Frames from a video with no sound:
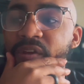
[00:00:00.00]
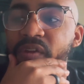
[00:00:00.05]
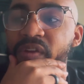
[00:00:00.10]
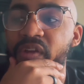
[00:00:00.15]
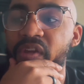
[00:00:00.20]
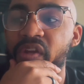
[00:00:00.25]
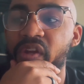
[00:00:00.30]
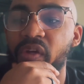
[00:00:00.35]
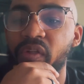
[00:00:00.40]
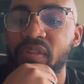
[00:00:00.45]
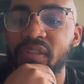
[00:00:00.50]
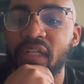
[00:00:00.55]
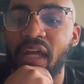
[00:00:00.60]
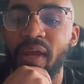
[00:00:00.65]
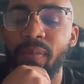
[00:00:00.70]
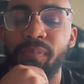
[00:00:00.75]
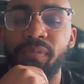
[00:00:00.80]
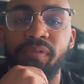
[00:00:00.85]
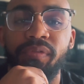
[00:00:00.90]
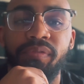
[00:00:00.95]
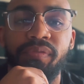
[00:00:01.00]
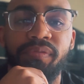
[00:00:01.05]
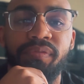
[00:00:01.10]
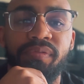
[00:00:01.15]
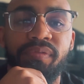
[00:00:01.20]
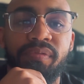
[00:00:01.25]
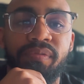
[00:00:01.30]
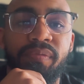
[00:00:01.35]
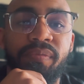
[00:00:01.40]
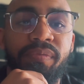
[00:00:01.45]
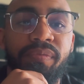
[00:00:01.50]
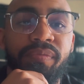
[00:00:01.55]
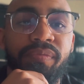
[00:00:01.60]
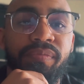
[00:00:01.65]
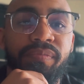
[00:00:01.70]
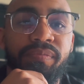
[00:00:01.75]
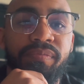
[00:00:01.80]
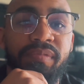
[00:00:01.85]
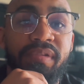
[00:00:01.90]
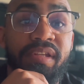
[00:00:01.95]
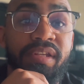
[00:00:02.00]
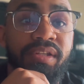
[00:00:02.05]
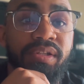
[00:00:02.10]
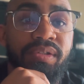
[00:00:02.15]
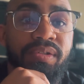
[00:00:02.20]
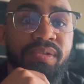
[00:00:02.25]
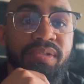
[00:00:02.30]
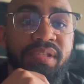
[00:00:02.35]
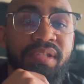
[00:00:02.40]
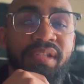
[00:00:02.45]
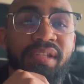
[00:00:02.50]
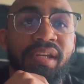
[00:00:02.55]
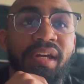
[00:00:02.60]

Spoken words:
you know, type of deals.